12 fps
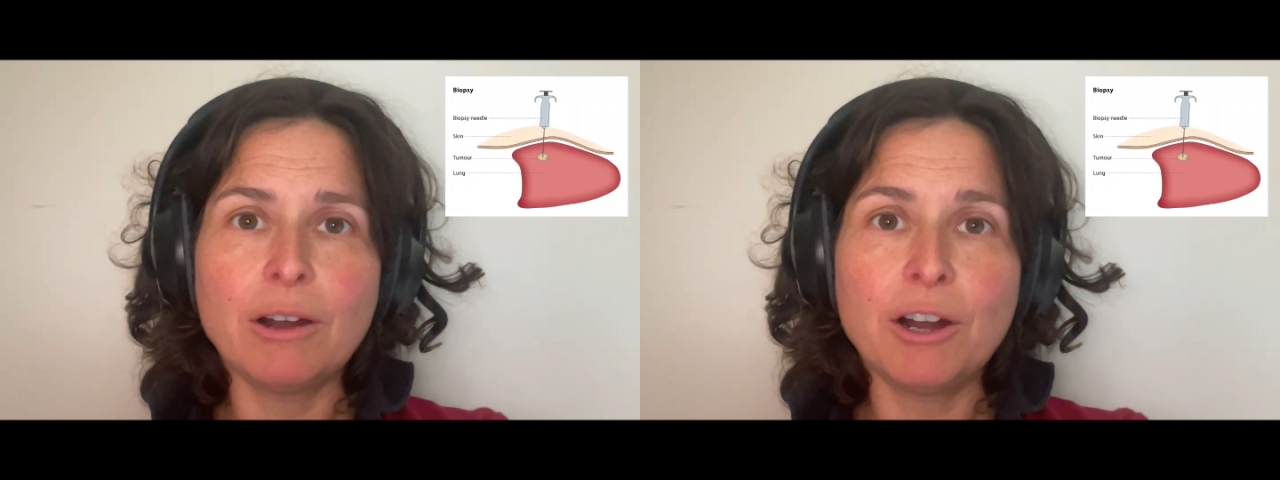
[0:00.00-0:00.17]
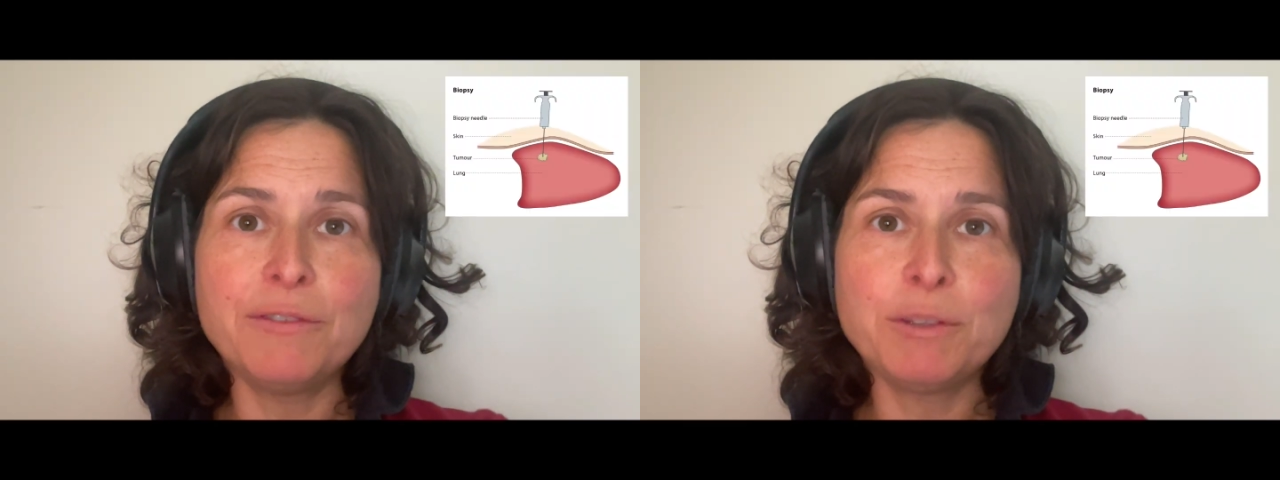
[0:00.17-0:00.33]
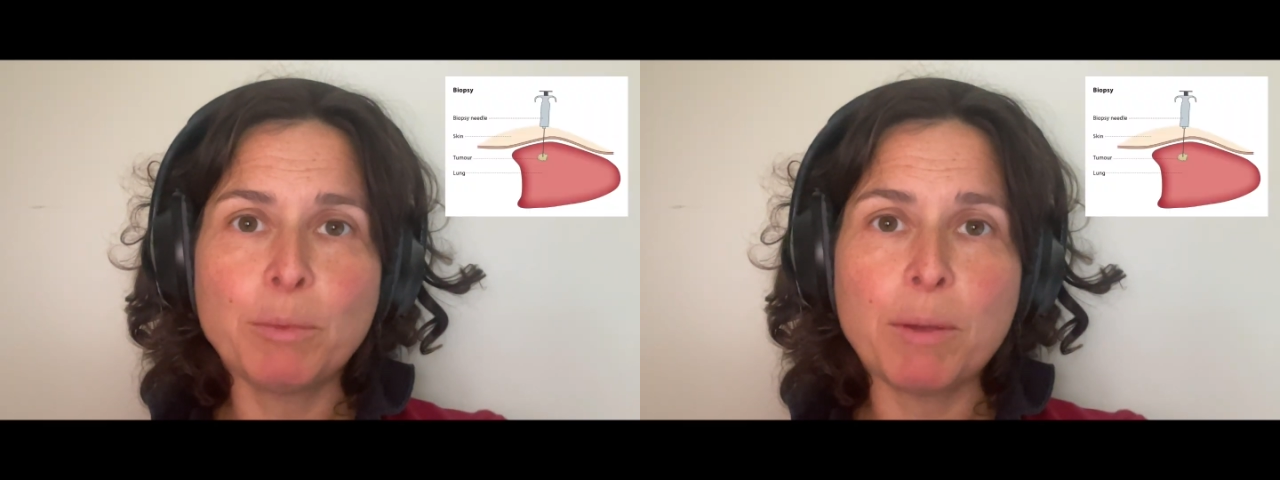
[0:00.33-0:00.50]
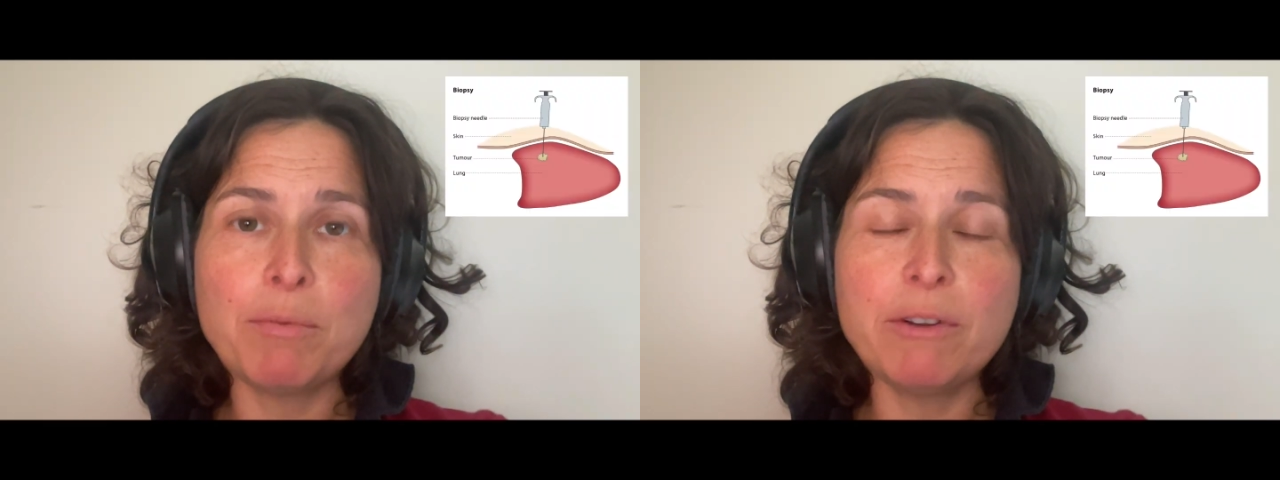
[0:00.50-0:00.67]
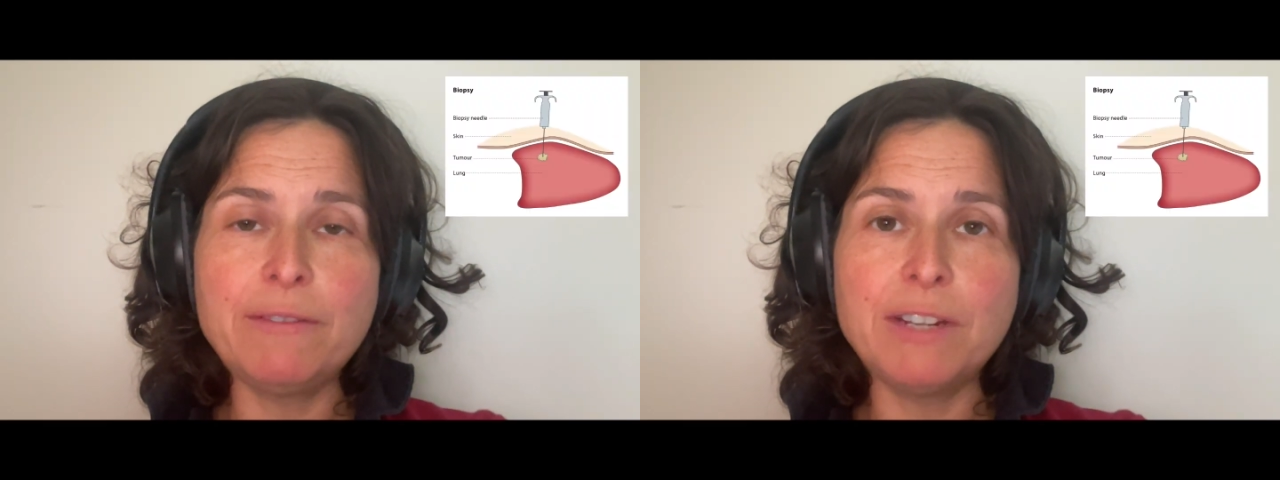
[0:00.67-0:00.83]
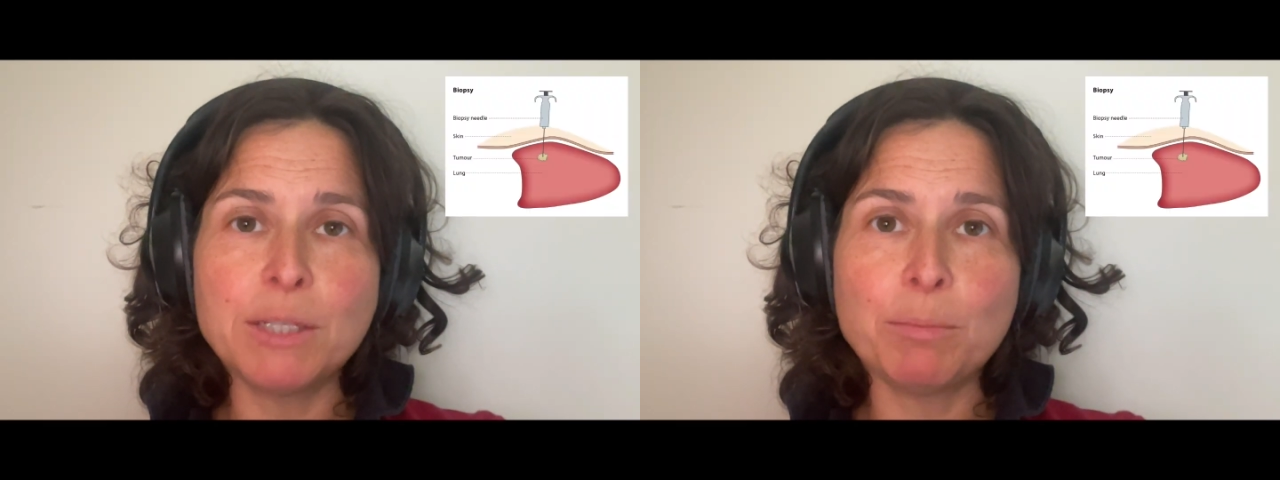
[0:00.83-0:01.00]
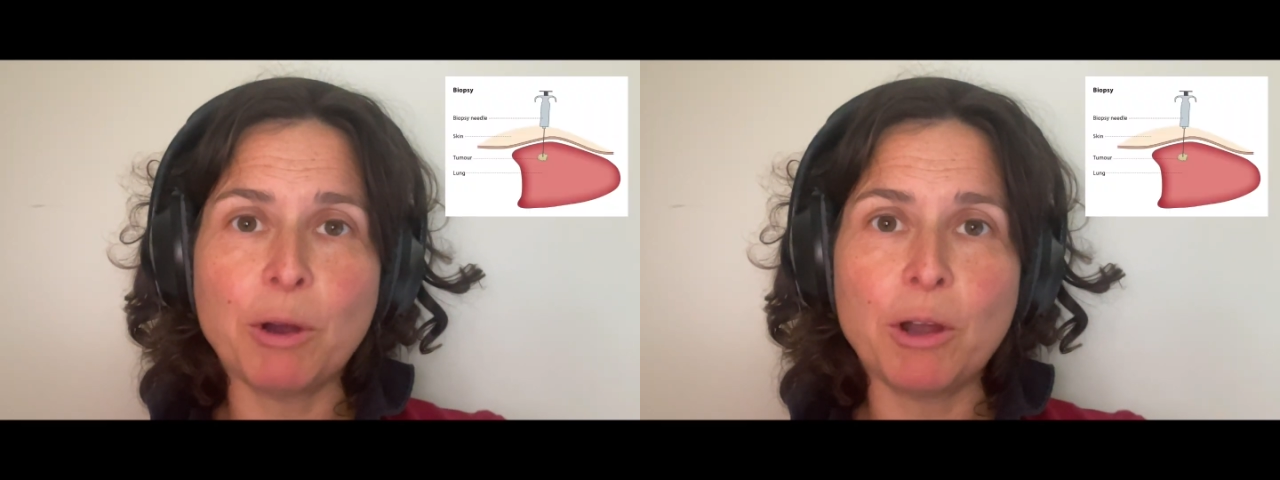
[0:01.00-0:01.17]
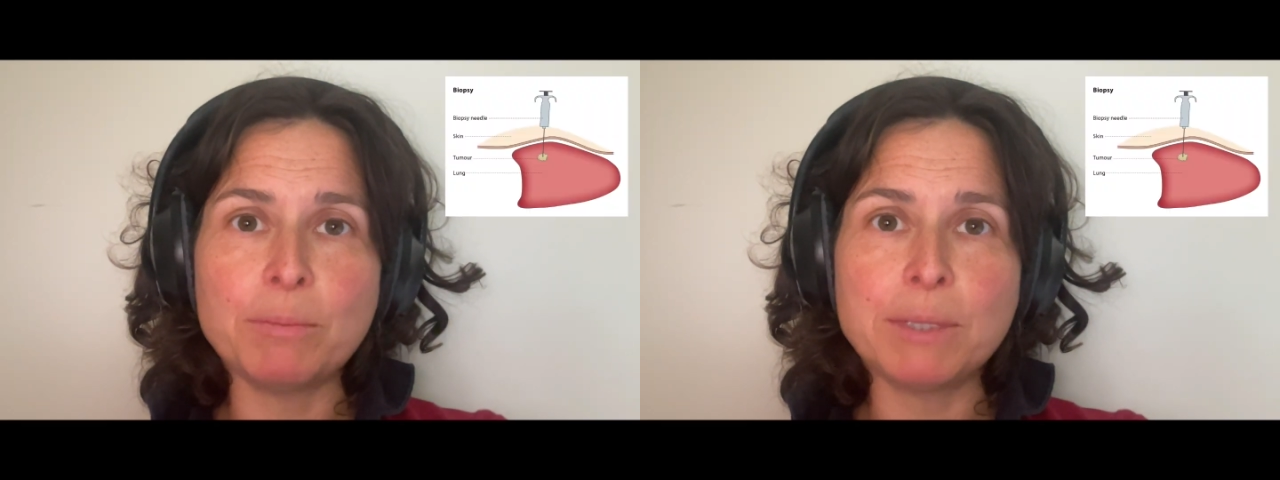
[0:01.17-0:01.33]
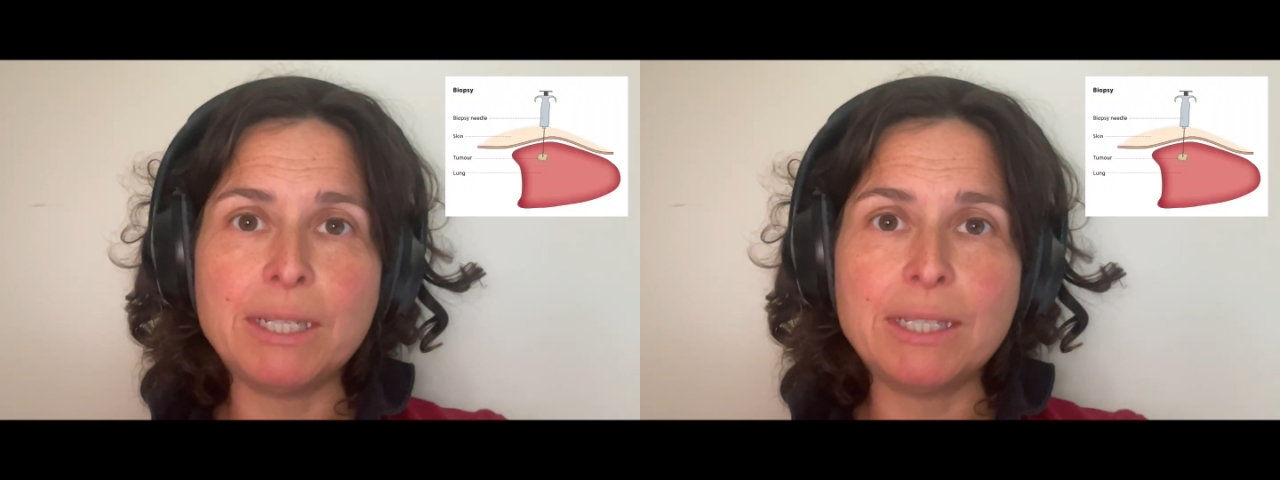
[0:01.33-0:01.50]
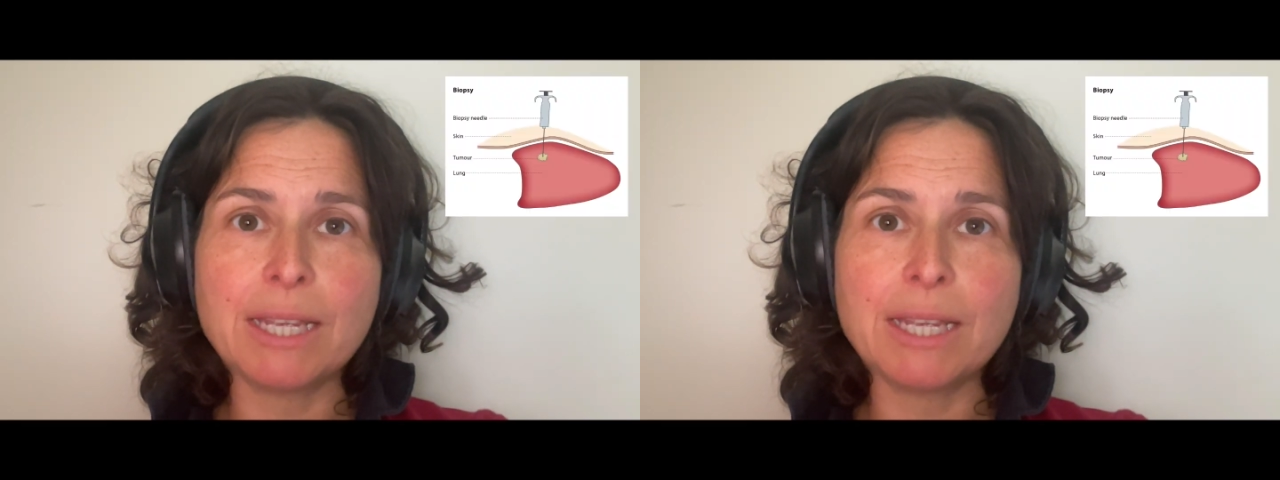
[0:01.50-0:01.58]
After my previous biopsies,